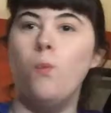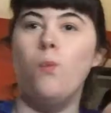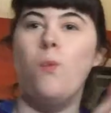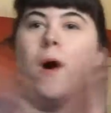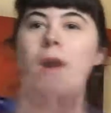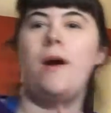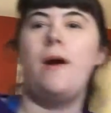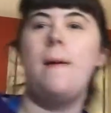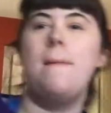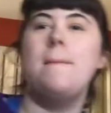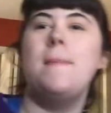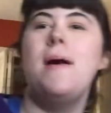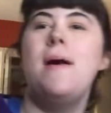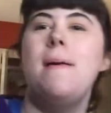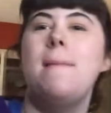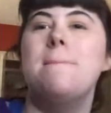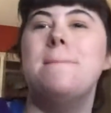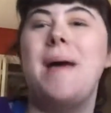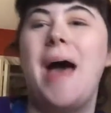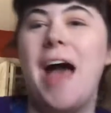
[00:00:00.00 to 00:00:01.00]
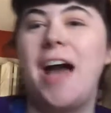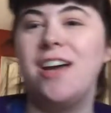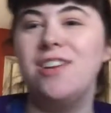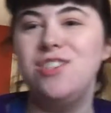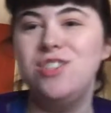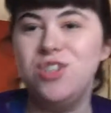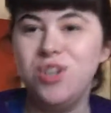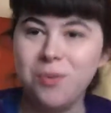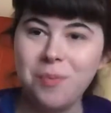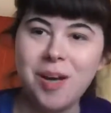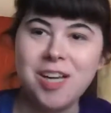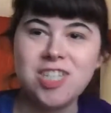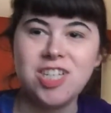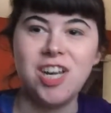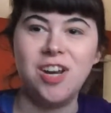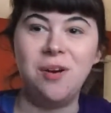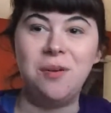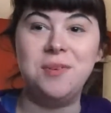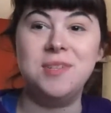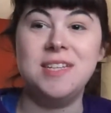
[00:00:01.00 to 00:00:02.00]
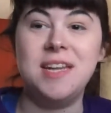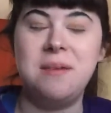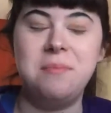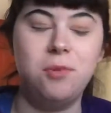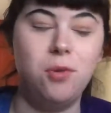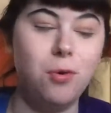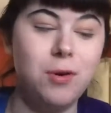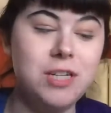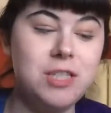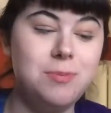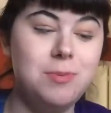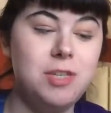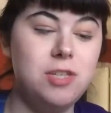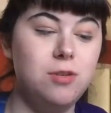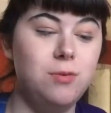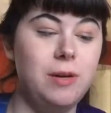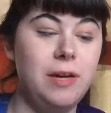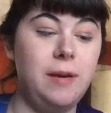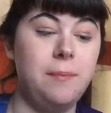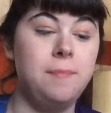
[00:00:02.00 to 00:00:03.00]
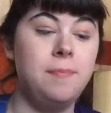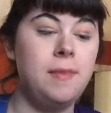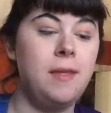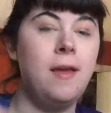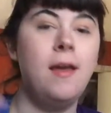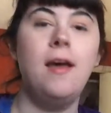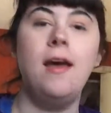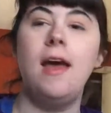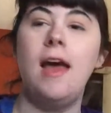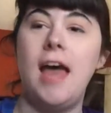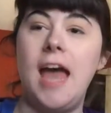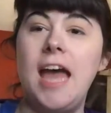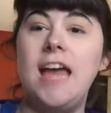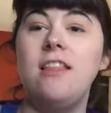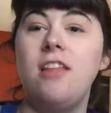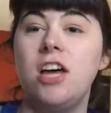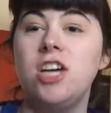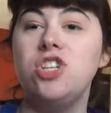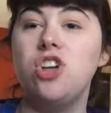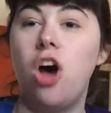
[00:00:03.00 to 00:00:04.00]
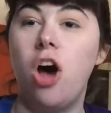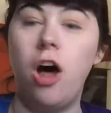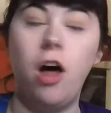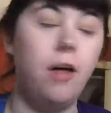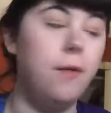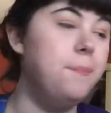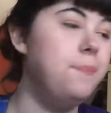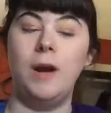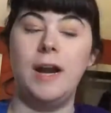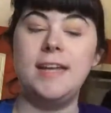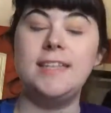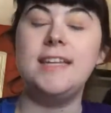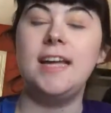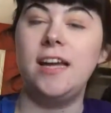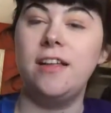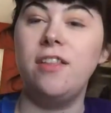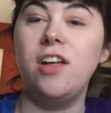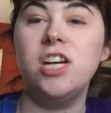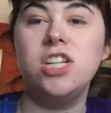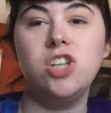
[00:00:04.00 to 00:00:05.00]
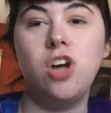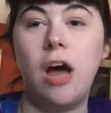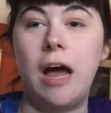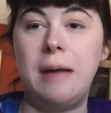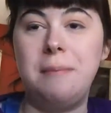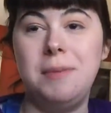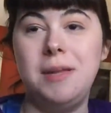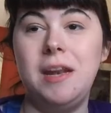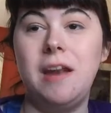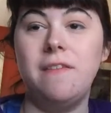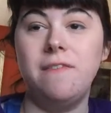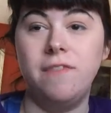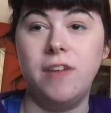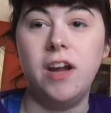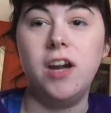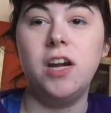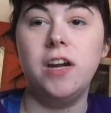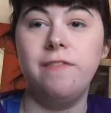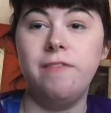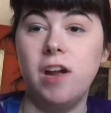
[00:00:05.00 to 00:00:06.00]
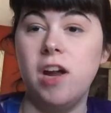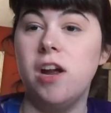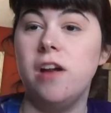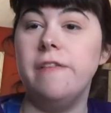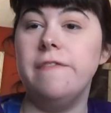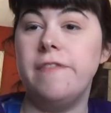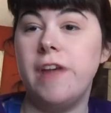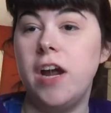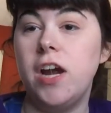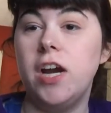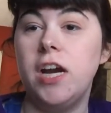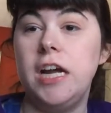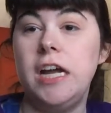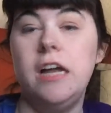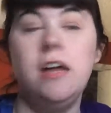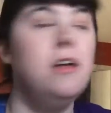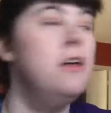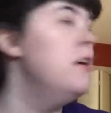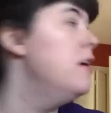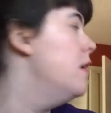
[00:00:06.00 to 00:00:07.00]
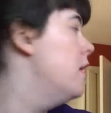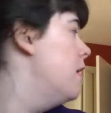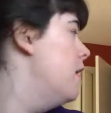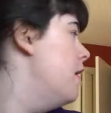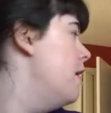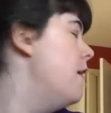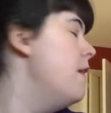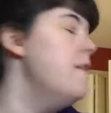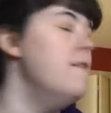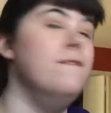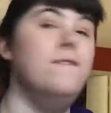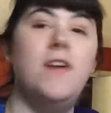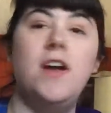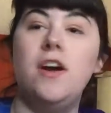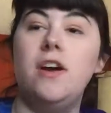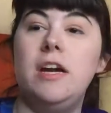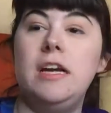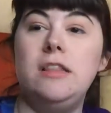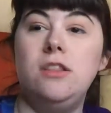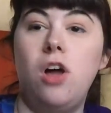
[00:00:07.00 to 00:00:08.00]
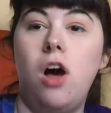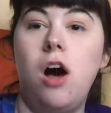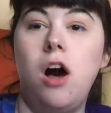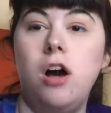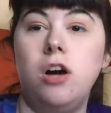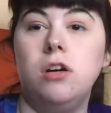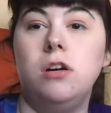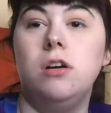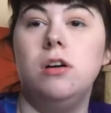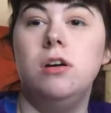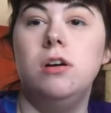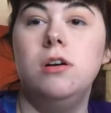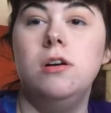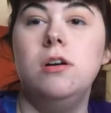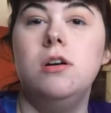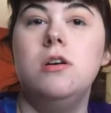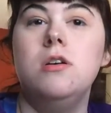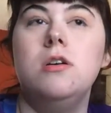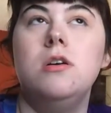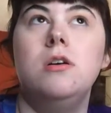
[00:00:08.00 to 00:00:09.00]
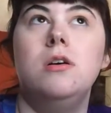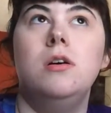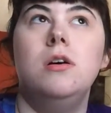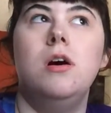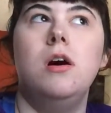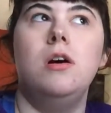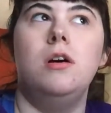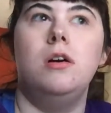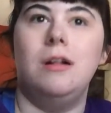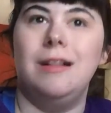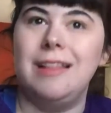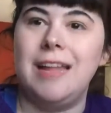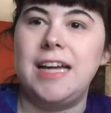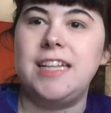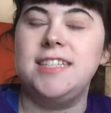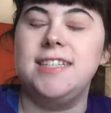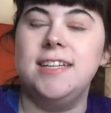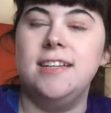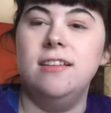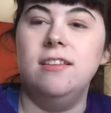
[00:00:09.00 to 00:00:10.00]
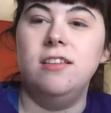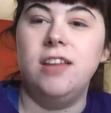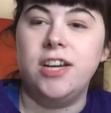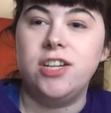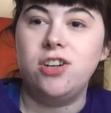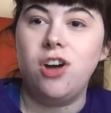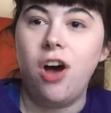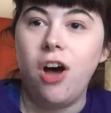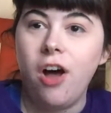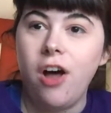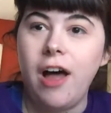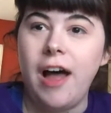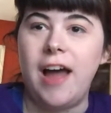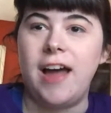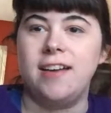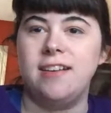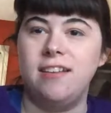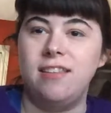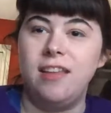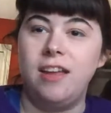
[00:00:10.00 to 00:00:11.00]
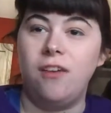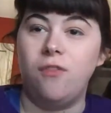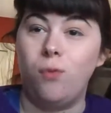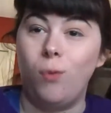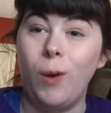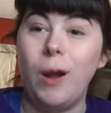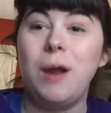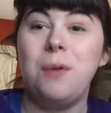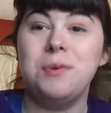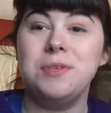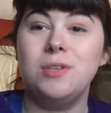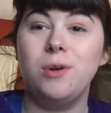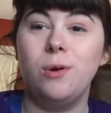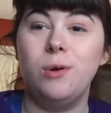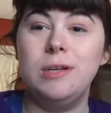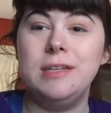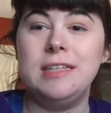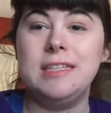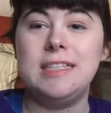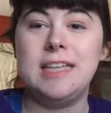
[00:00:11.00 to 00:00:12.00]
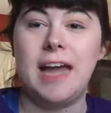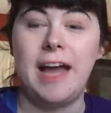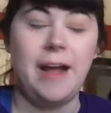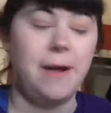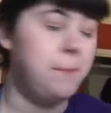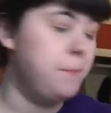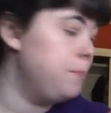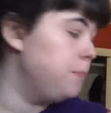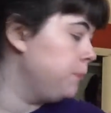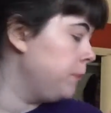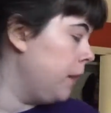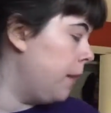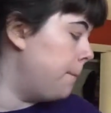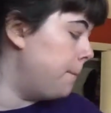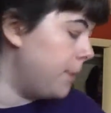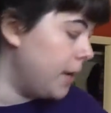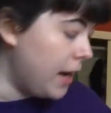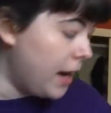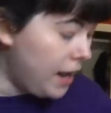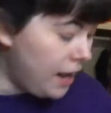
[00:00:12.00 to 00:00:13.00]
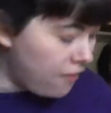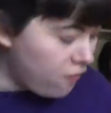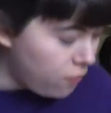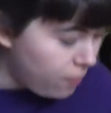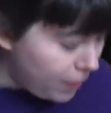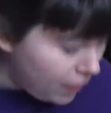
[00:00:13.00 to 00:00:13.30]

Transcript: Welcome back to my channel. So I'm going to be doing a Lush haul. When I say a Lush haul, I mean a very long collected Lush haul. I had to think of what I was going to say, but I have